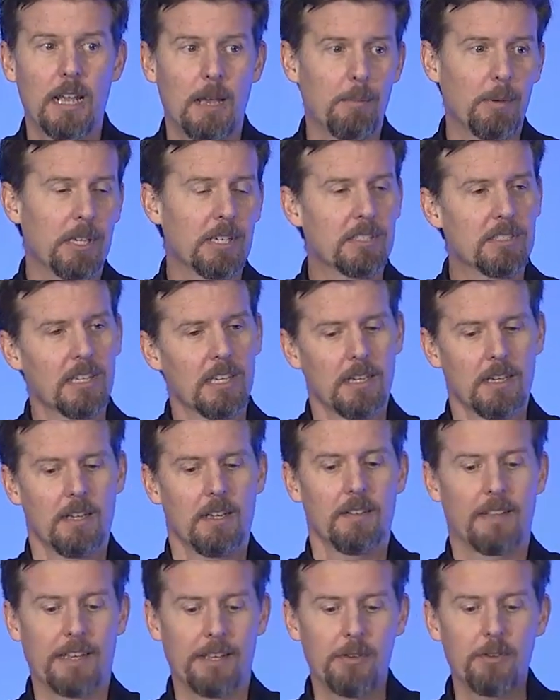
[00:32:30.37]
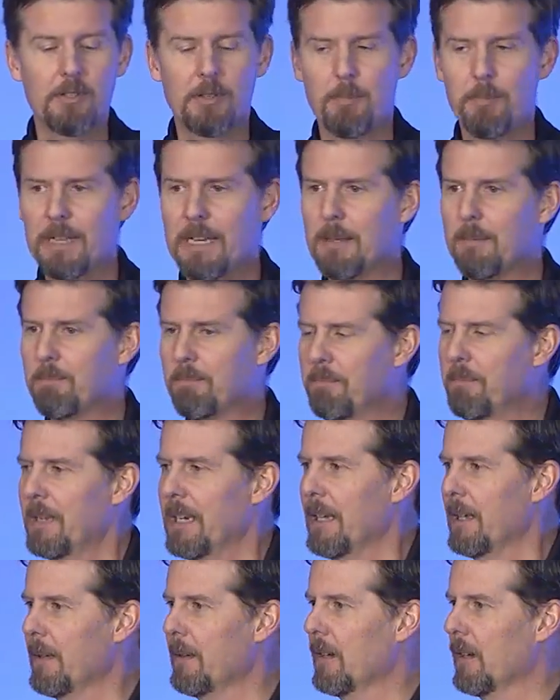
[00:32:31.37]
And because they use a mini,
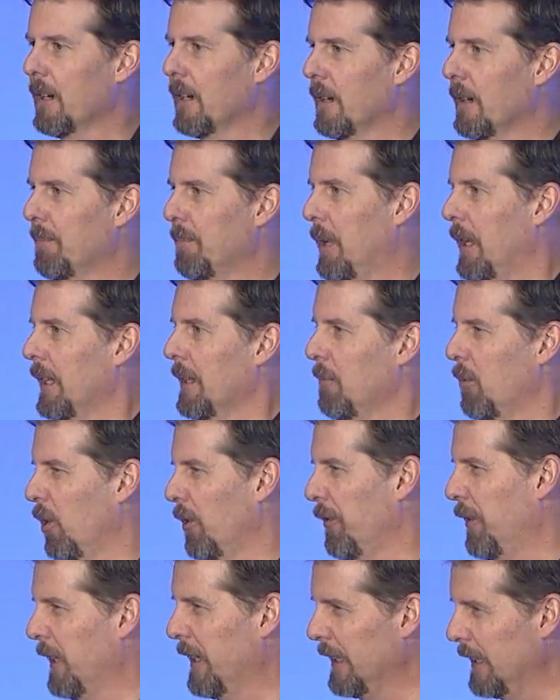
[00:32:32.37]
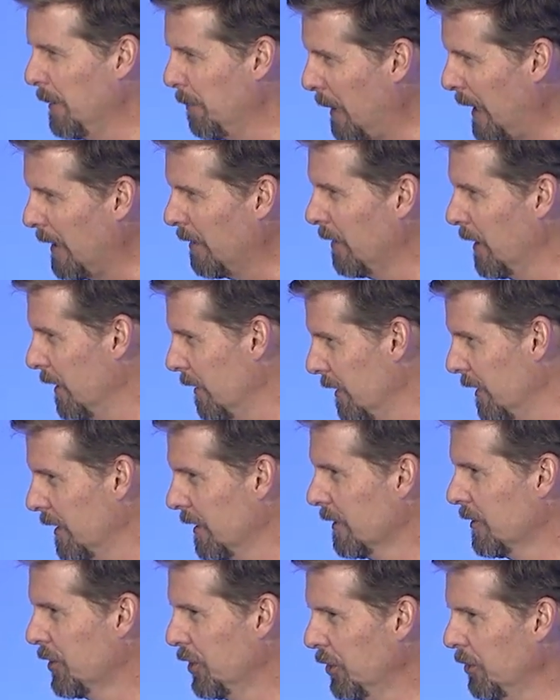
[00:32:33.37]
mini uh, polymorphic in the background
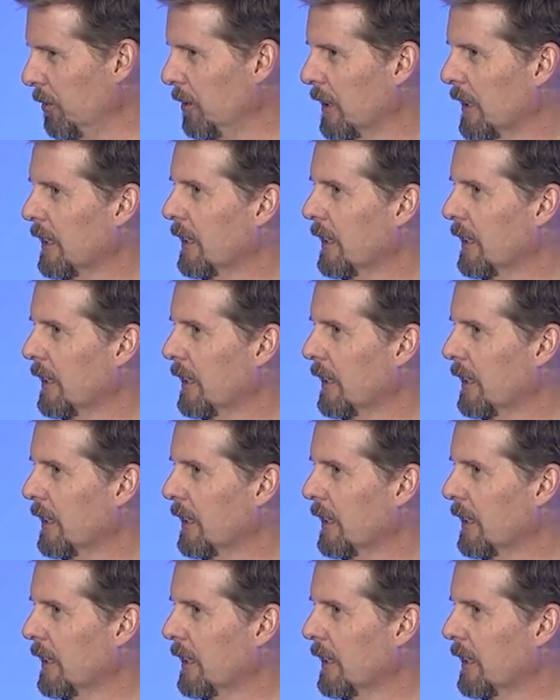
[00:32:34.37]
too,